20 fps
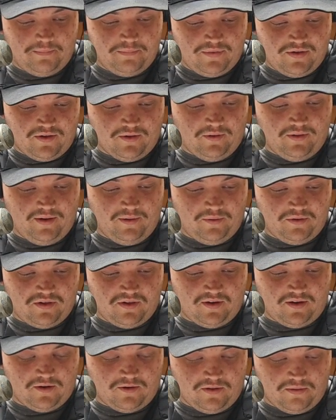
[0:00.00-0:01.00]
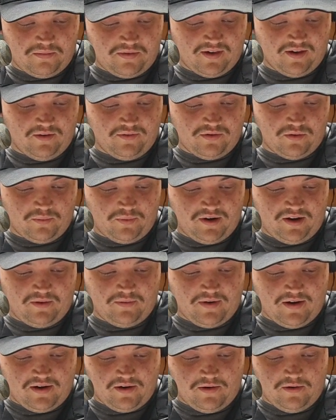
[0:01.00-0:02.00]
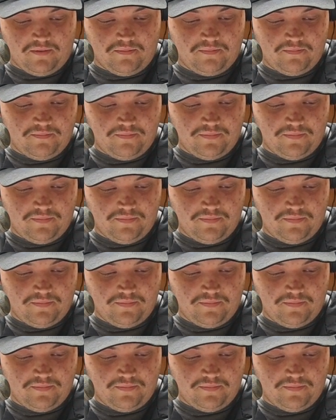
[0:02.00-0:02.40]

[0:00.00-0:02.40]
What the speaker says: so they would secure themselves a winning record.